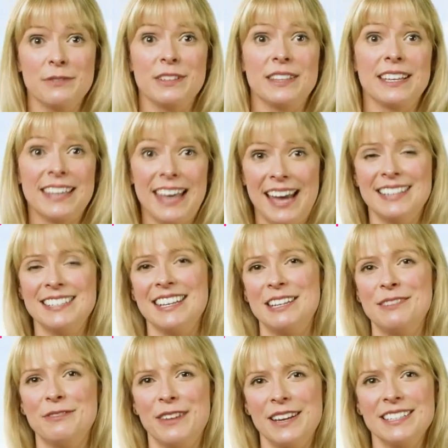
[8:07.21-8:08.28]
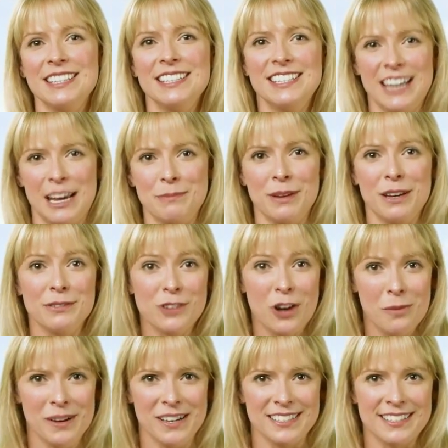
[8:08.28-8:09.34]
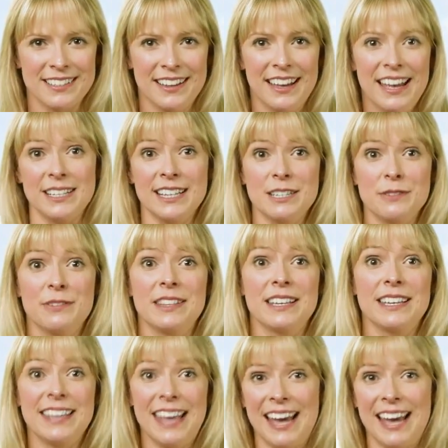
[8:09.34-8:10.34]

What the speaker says: the House must impeach. It must start today.